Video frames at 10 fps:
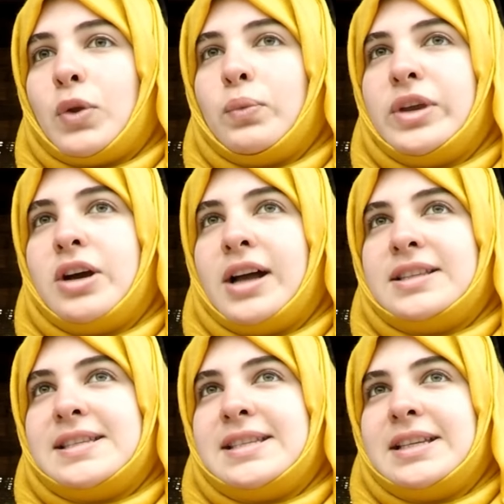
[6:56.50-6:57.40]
we got
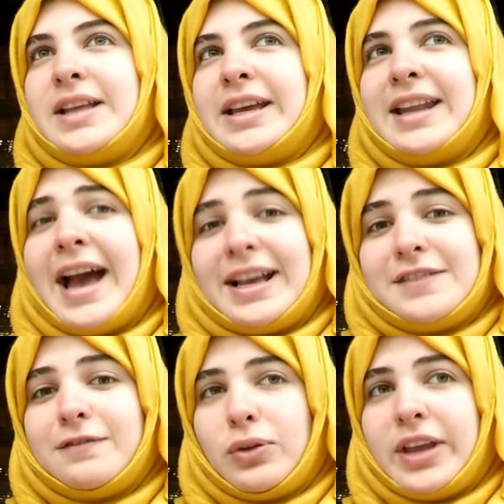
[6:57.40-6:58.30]
to see like an
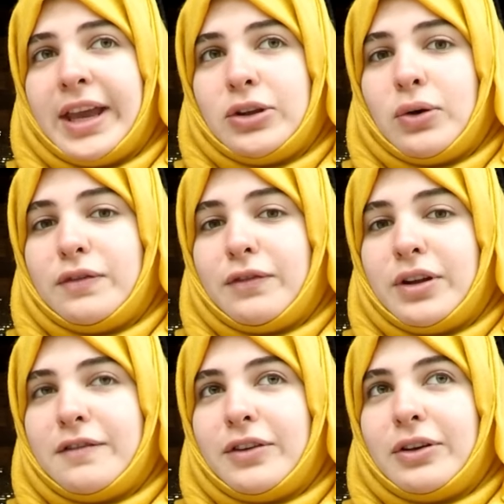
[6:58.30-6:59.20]
active volcano in
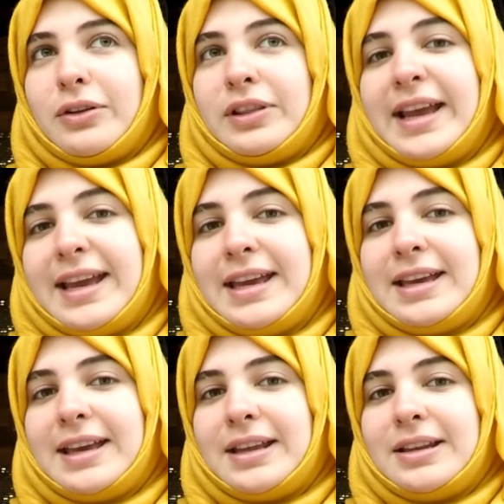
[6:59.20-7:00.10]
front of a lake
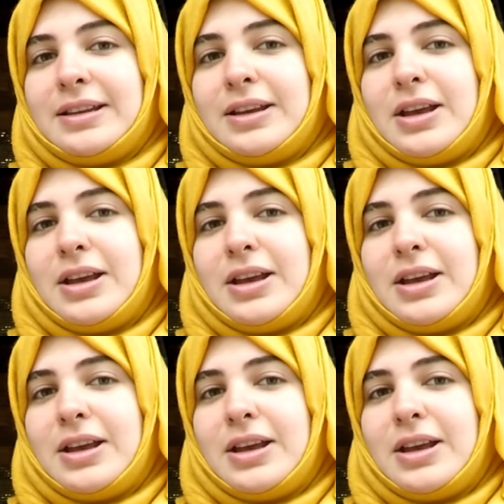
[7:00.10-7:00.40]
and